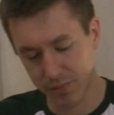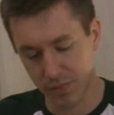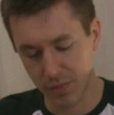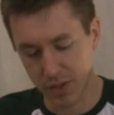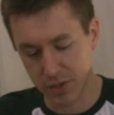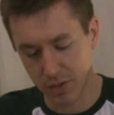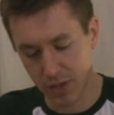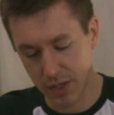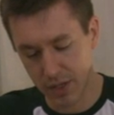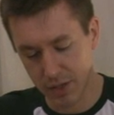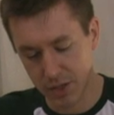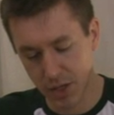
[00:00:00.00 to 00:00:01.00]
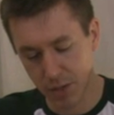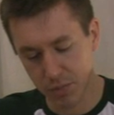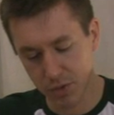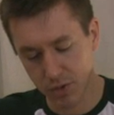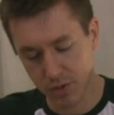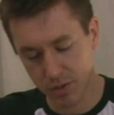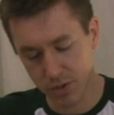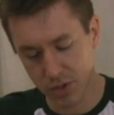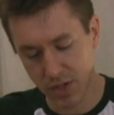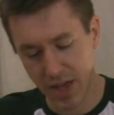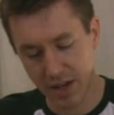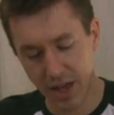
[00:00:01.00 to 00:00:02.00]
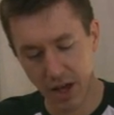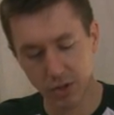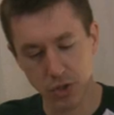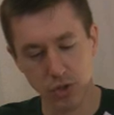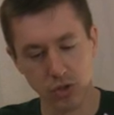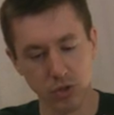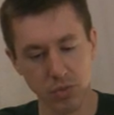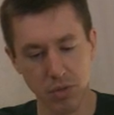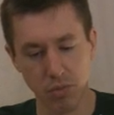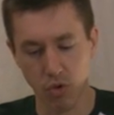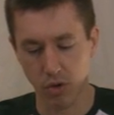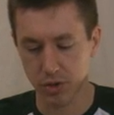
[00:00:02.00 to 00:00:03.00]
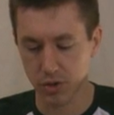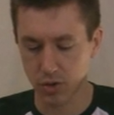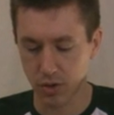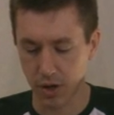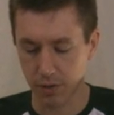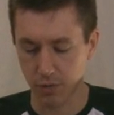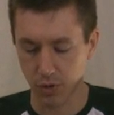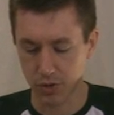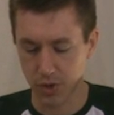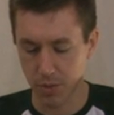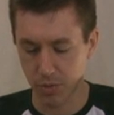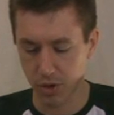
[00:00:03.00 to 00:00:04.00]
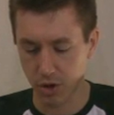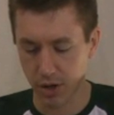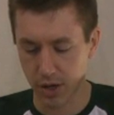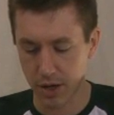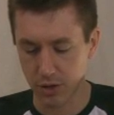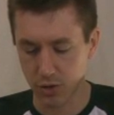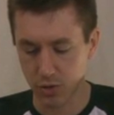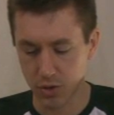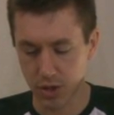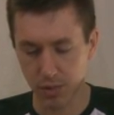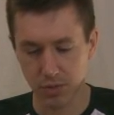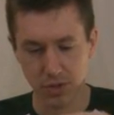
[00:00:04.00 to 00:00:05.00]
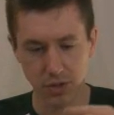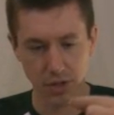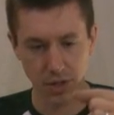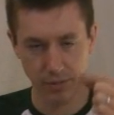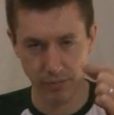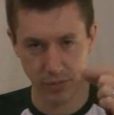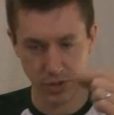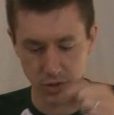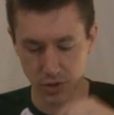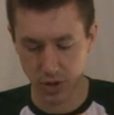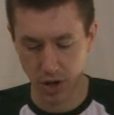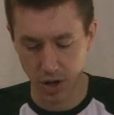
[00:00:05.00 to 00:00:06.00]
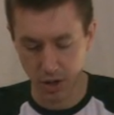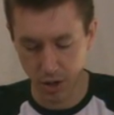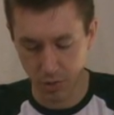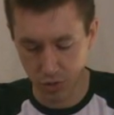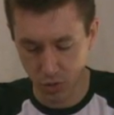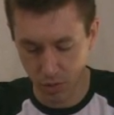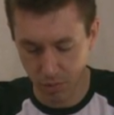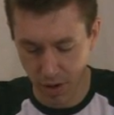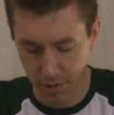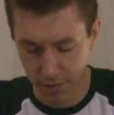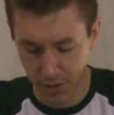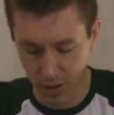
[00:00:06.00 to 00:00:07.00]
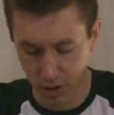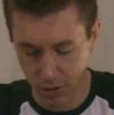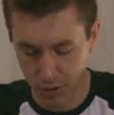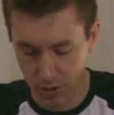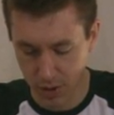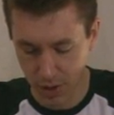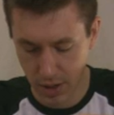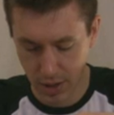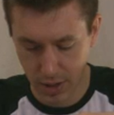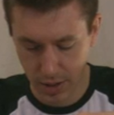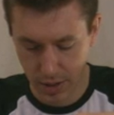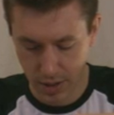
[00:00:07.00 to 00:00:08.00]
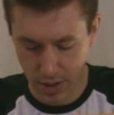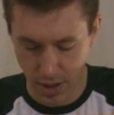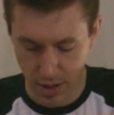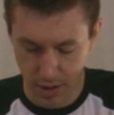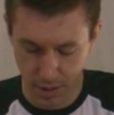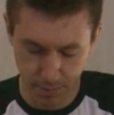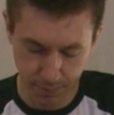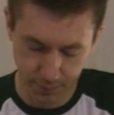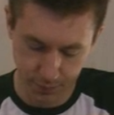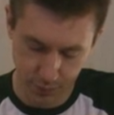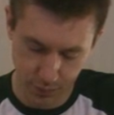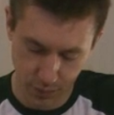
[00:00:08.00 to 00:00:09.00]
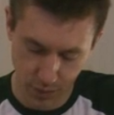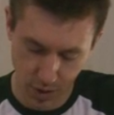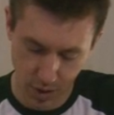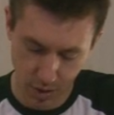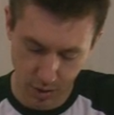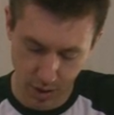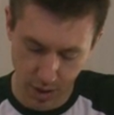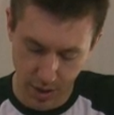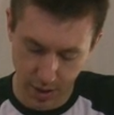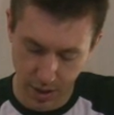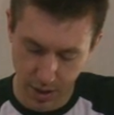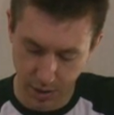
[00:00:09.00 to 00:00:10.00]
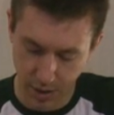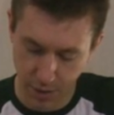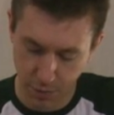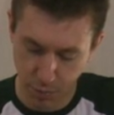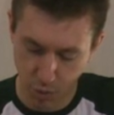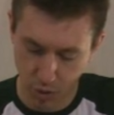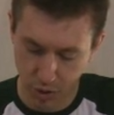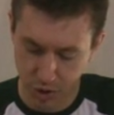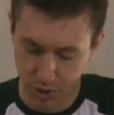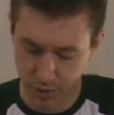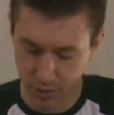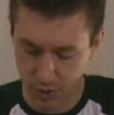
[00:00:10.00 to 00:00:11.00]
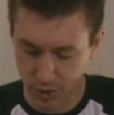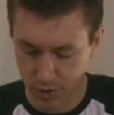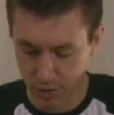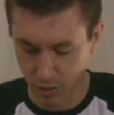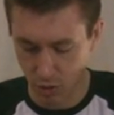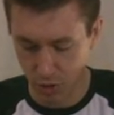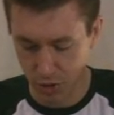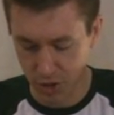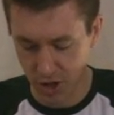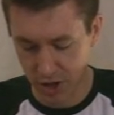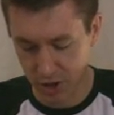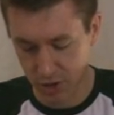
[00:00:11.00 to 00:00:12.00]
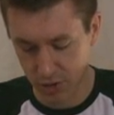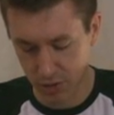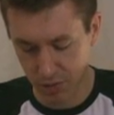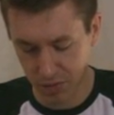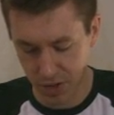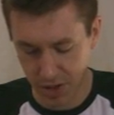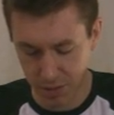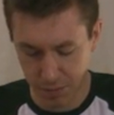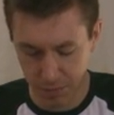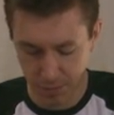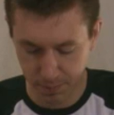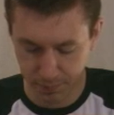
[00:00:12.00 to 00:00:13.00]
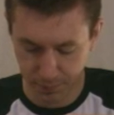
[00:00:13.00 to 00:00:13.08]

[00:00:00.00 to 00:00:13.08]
the tips stand out just a little bit more, just like, for example, here I got two tips just caught here between my fingers. Again, leaf portions or sections of leaf.